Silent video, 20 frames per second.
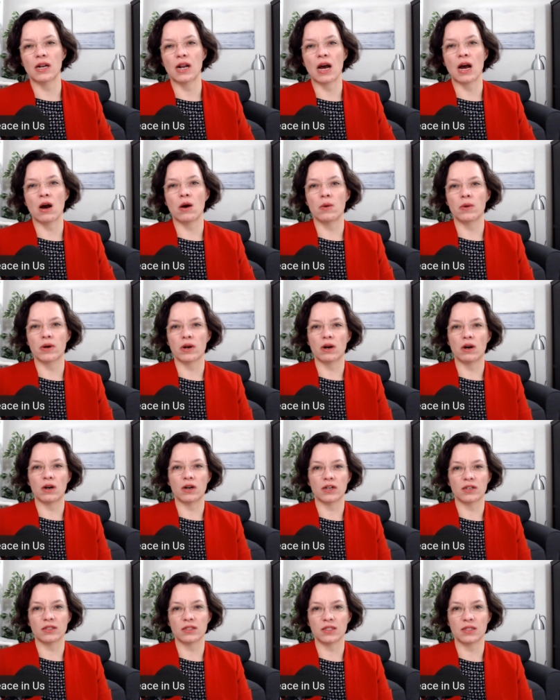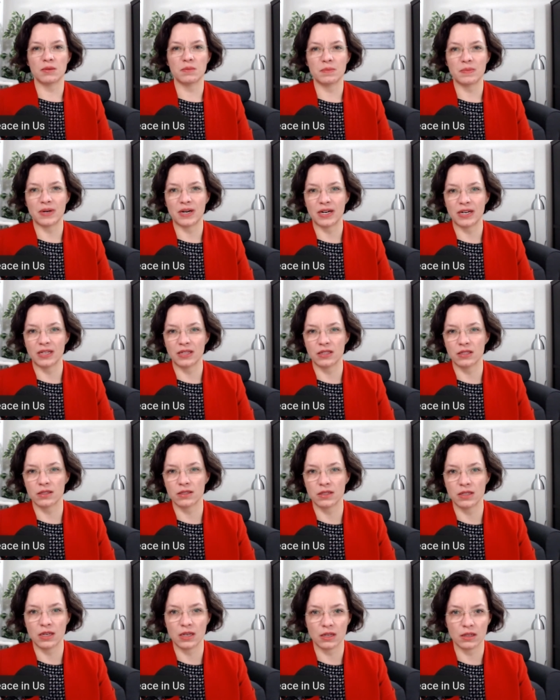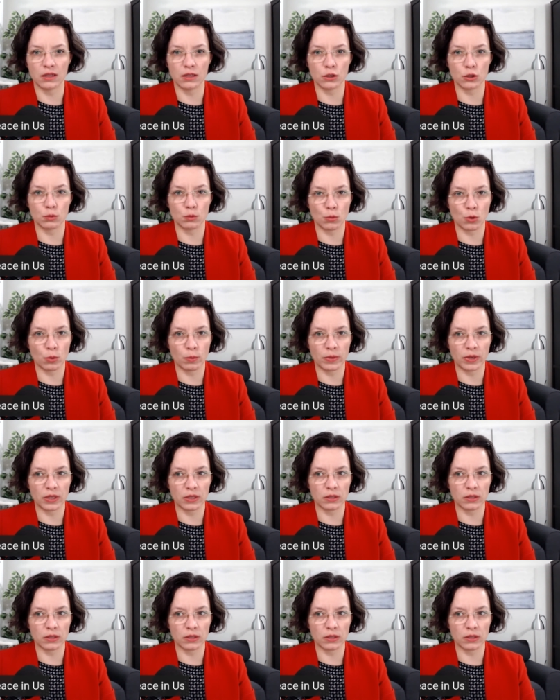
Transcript: our hearts and minds seek at this moment